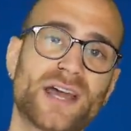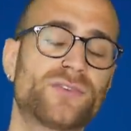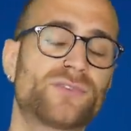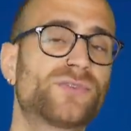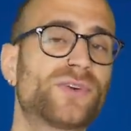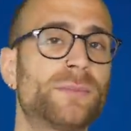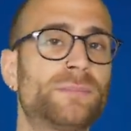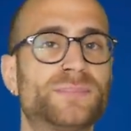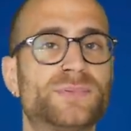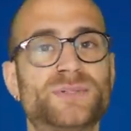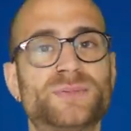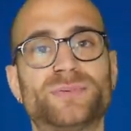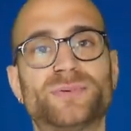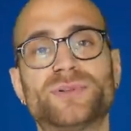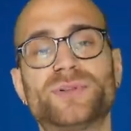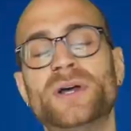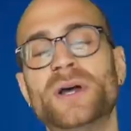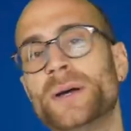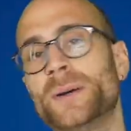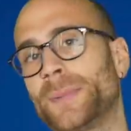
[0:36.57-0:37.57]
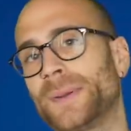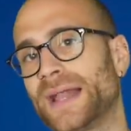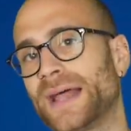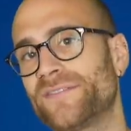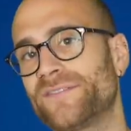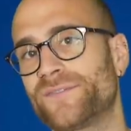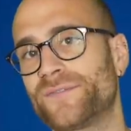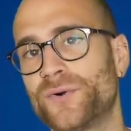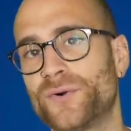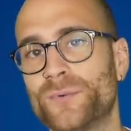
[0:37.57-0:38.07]
a reputable
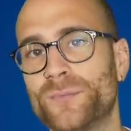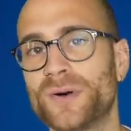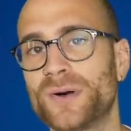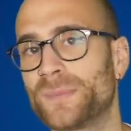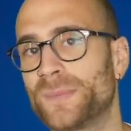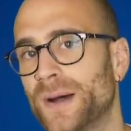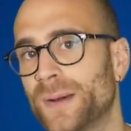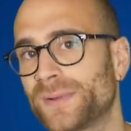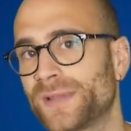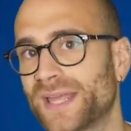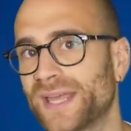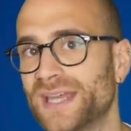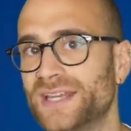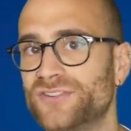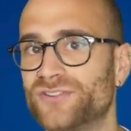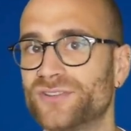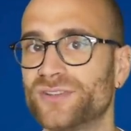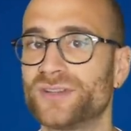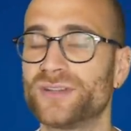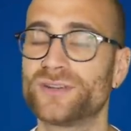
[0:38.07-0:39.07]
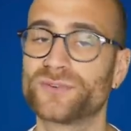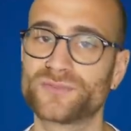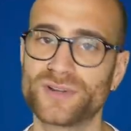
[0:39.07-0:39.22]
platform publication